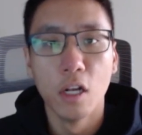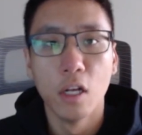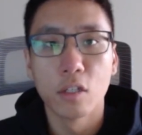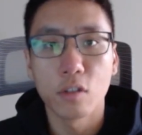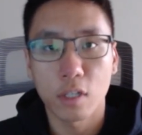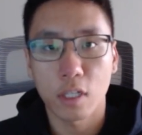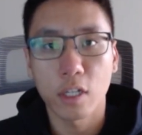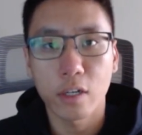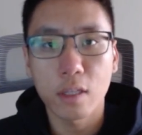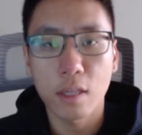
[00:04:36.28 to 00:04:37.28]
So
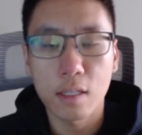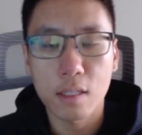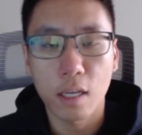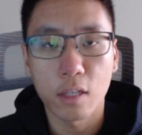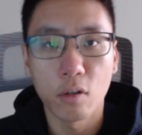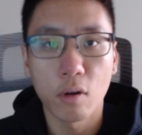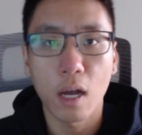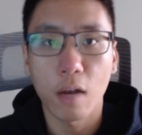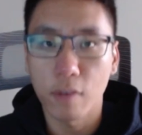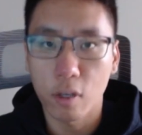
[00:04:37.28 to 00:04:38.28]
declaring things like you don't
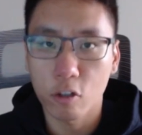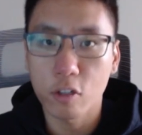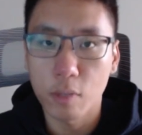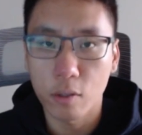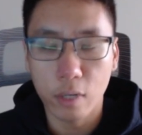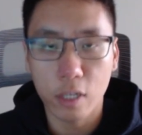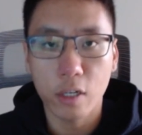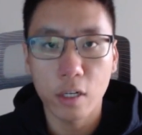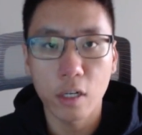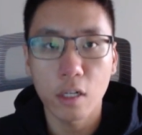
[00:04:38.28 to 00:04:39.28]
have a criminal
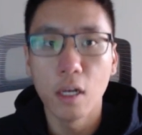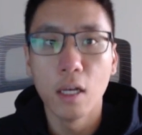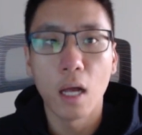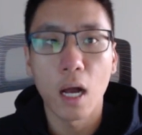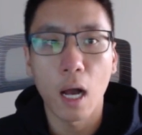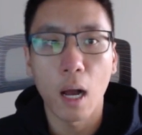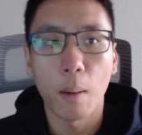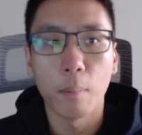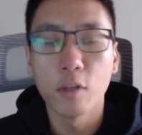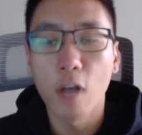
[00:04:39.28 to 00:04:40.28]
record,
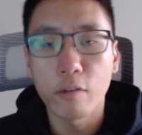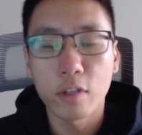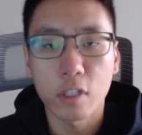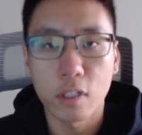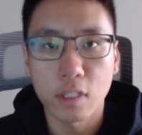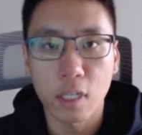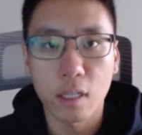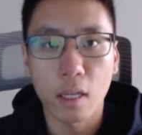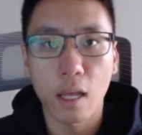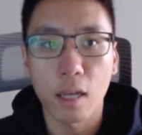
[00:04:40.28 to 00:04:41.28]
um, you haven't
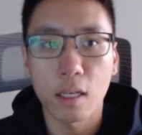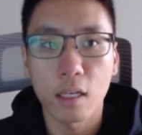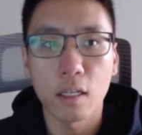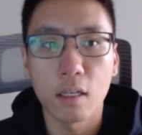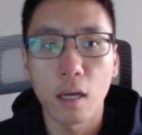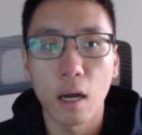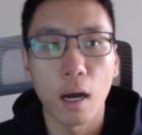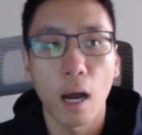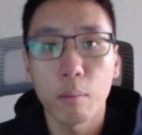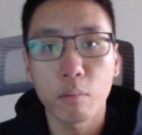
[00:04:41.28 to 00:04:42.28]
conducted any
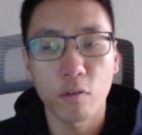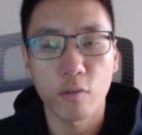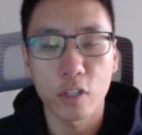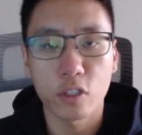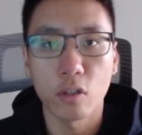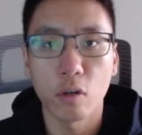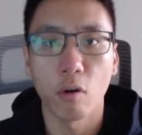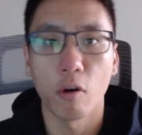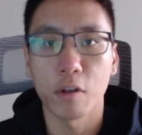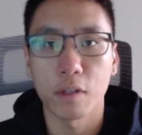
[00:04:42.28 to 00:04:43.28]
uh, unprofessional
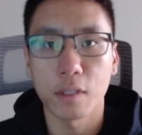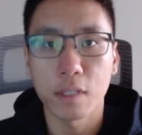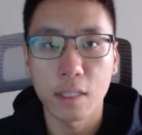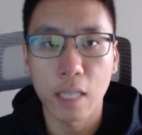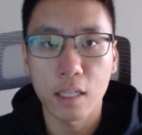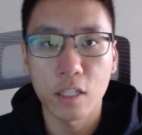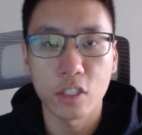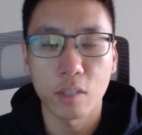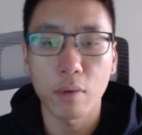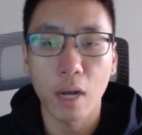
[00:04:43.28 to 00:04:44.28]
or
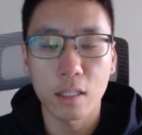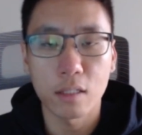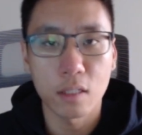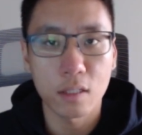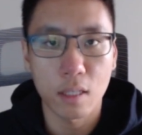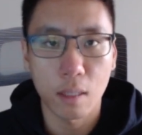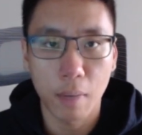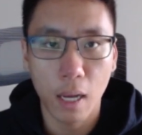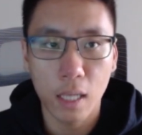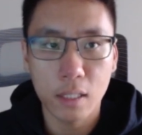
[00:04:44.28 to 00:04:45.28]
negligent practices in the
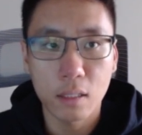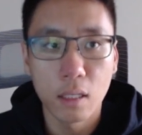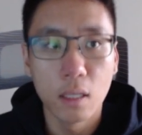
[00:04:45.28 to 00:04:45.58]
past.